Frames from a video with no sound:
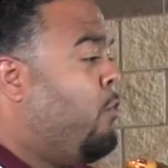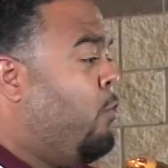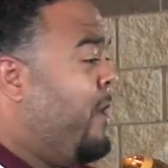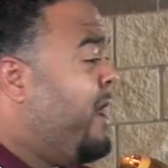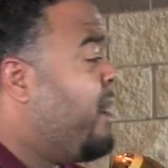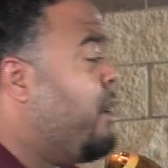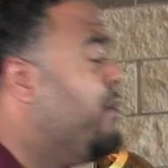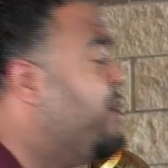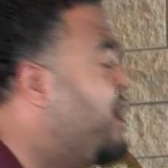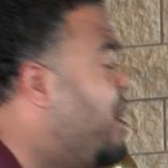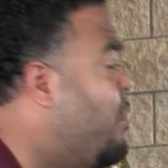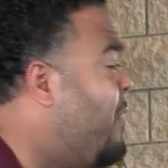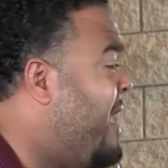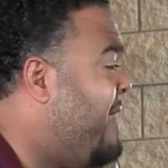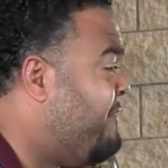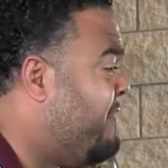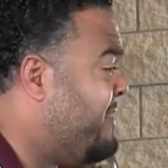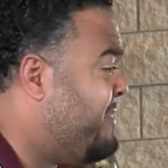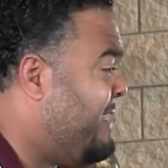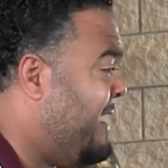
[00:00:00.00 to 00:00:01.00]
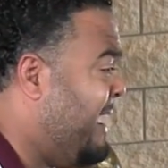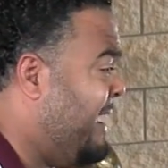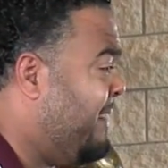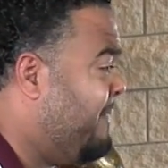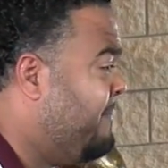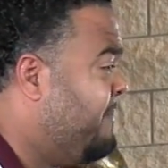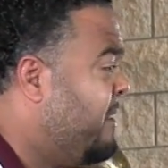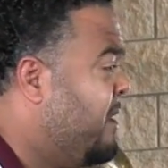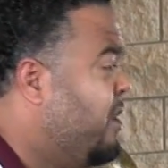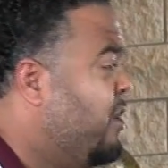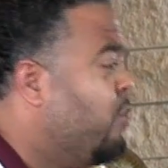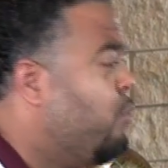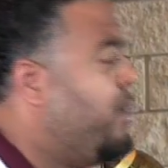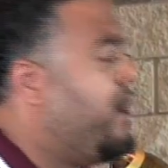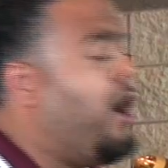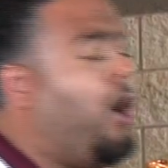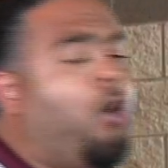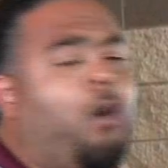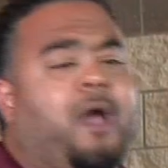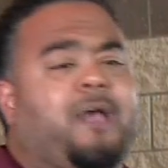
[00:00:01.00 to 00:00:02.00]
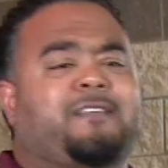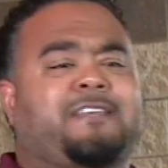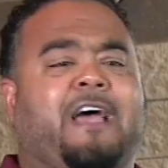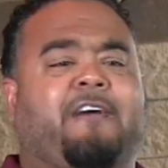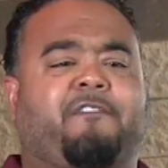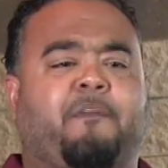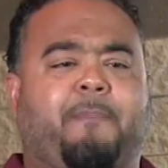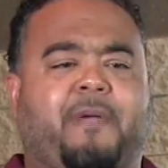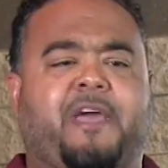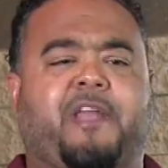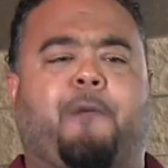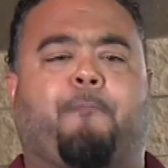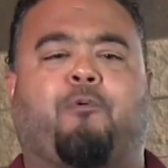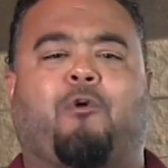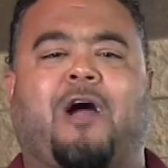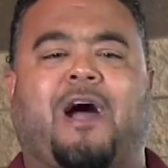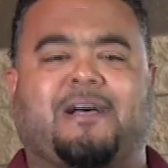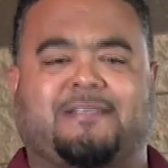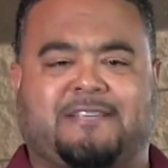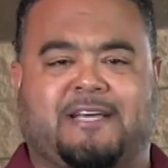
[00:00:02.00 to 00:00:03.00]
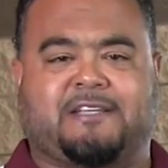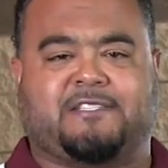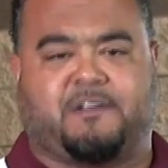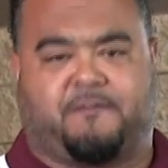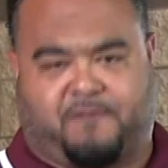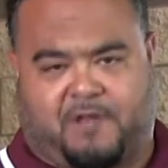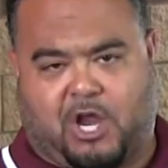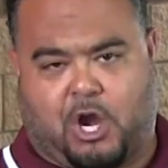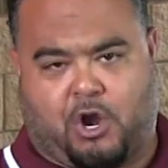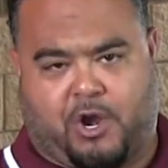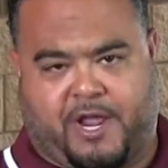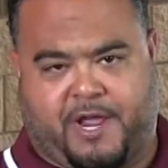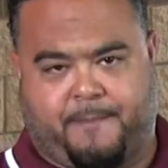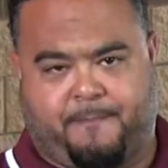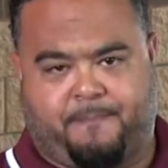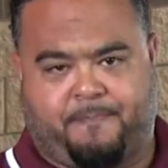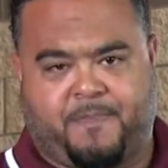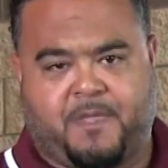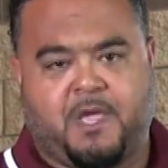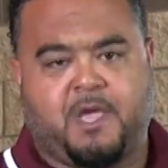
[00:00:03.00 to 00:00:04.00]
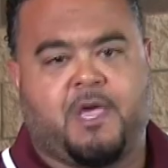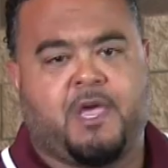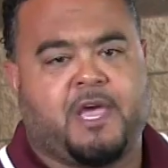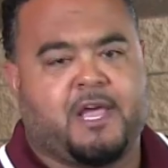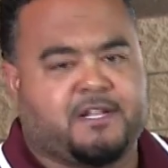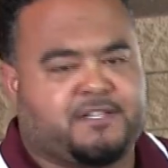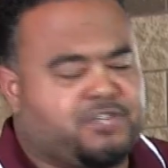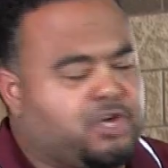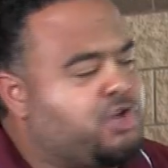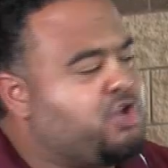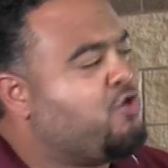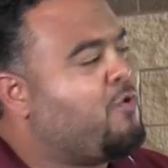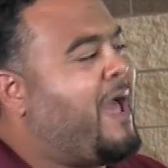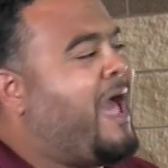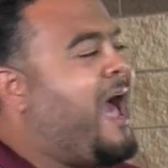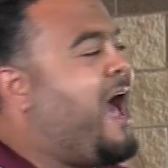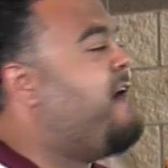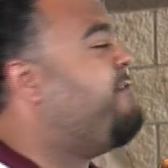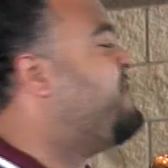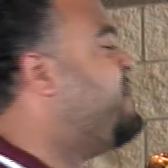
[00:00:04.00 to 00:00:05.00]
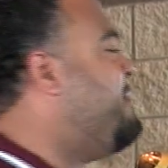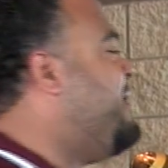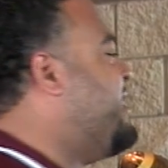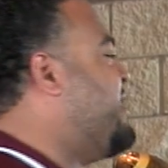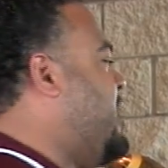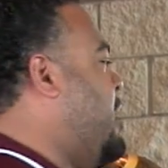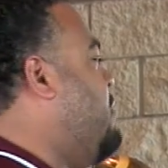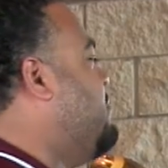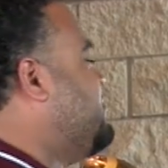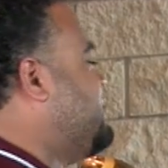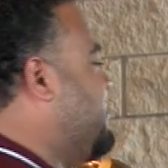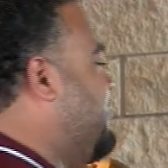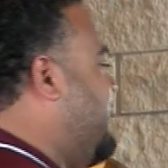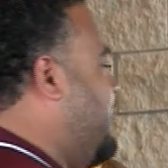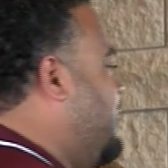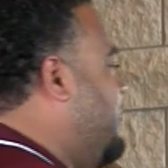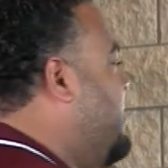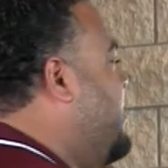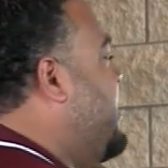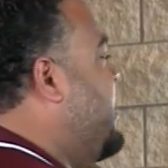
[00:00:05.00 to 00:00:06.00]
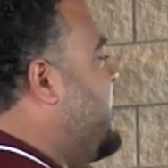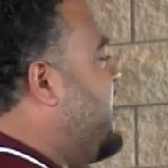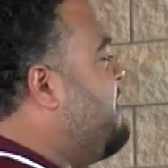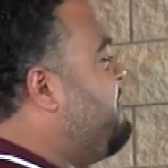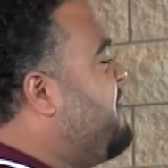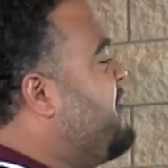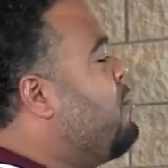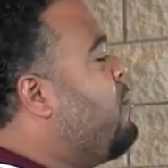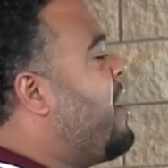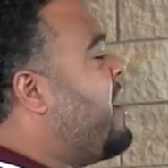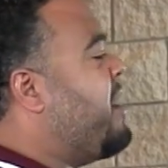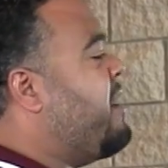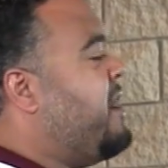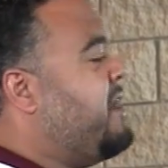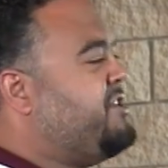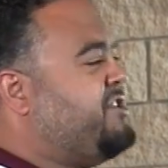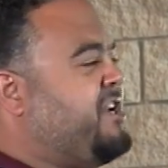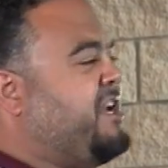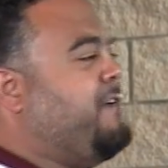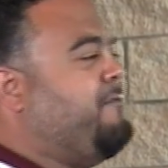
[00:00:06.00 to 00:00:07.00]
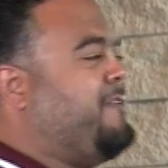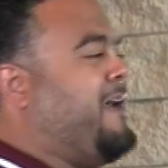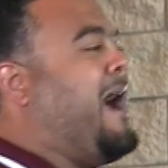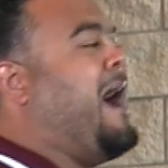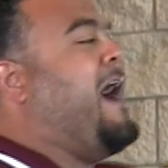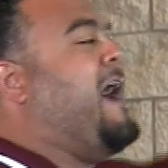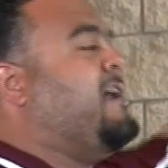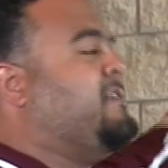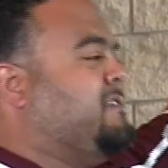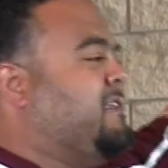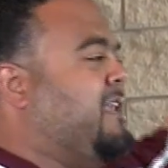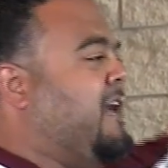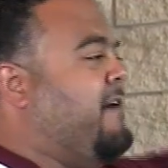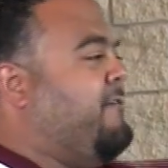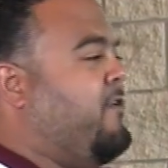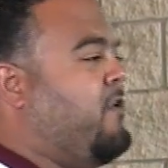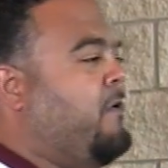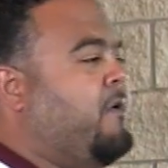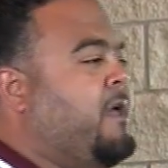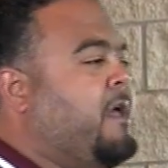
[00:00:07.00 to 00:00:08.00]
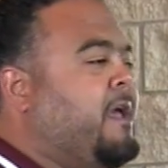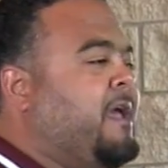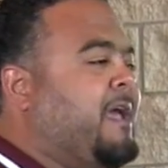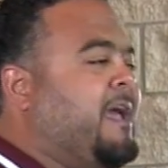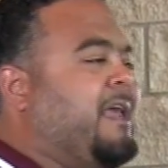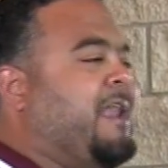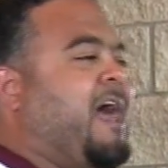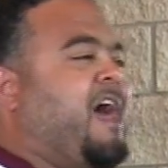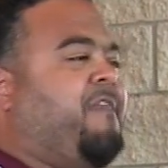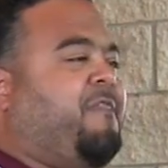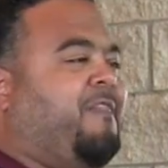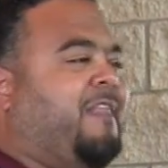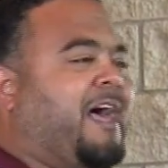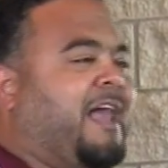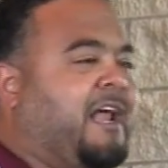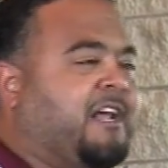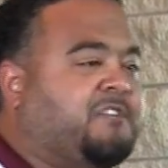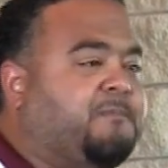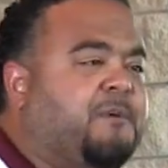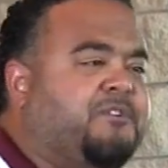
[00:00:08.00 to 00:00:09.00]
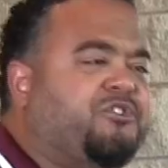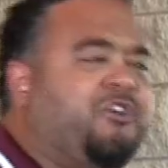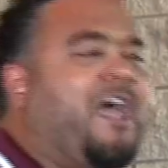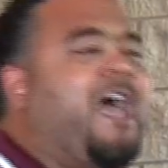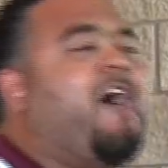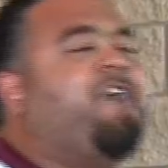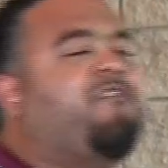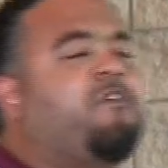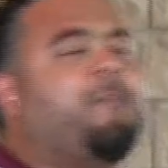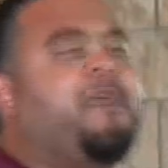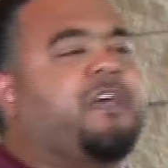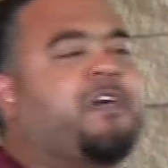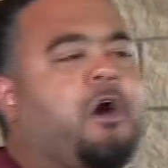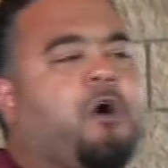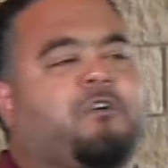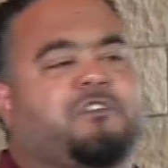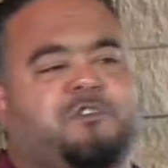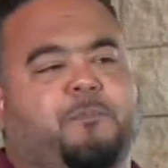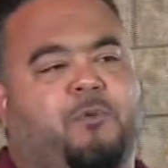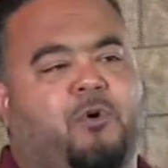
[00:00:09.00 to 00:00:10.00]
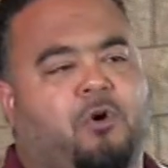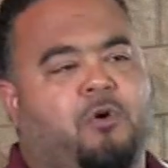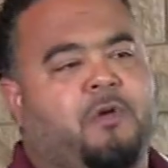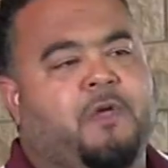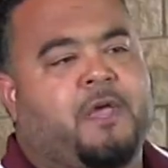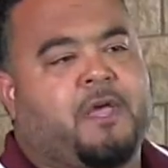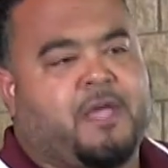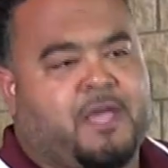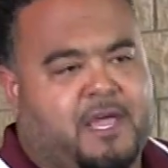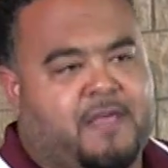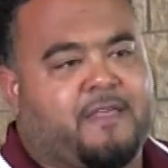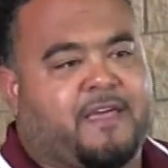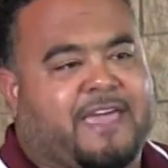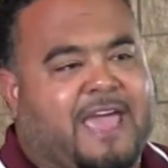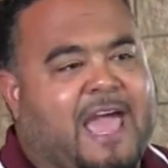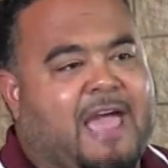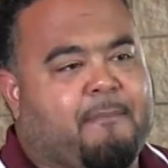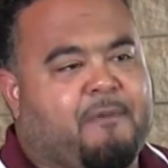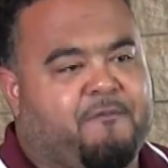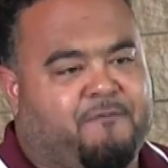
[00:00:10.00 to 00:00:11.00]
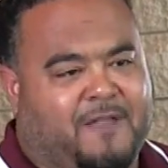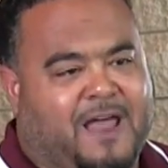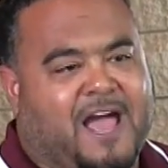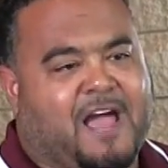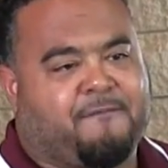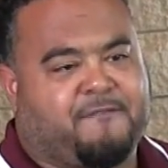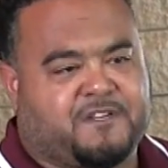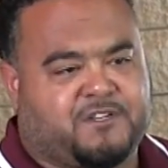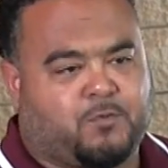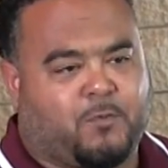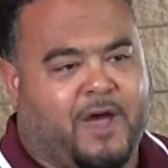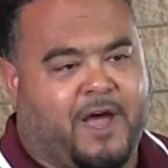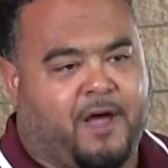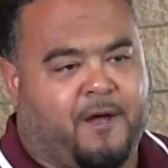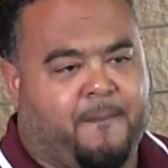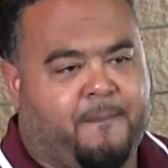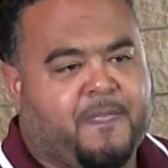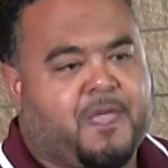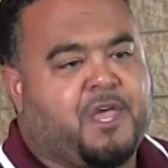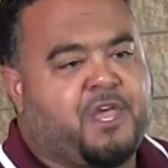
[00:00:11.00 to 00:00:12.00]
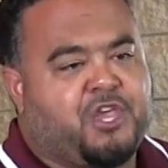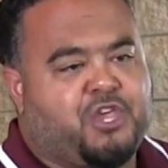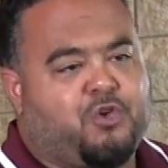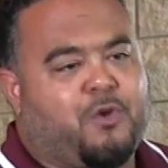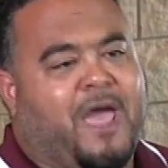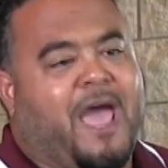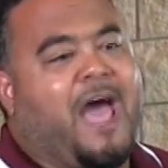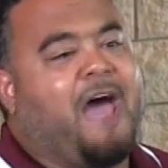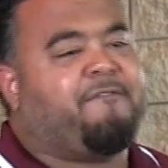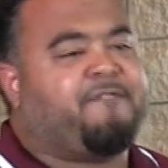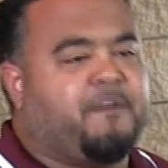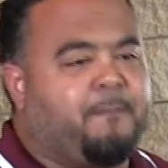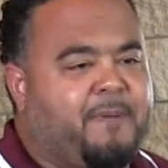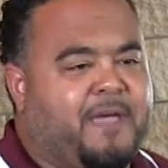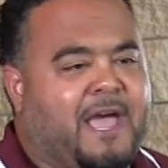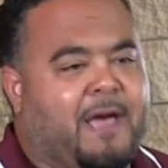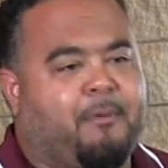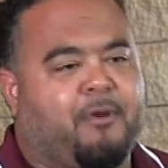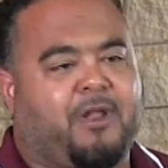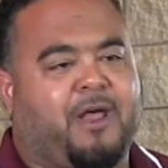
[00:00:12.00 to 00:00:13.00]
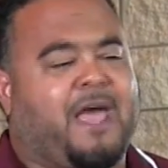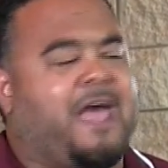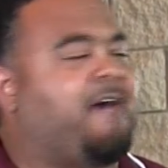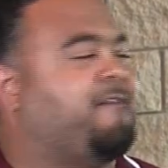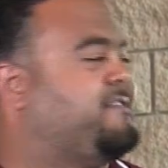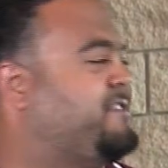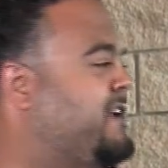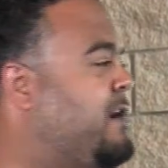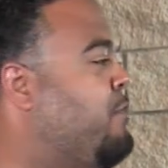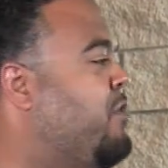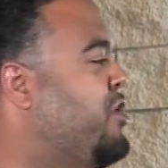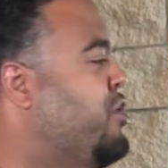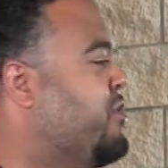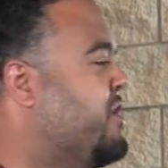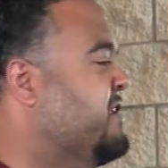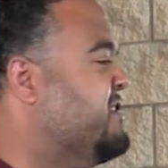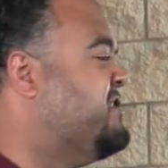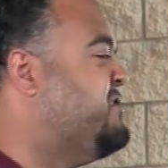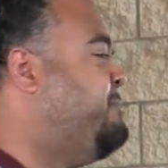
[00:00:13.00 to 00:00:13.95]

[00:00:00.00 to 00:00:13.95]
we don't know everything. We always have to be in a process of learning. And so you have to be coachable if you want to achieve the highest level in athletics. But you have to be coachable in the game of life as well. You have to be able to have someone who can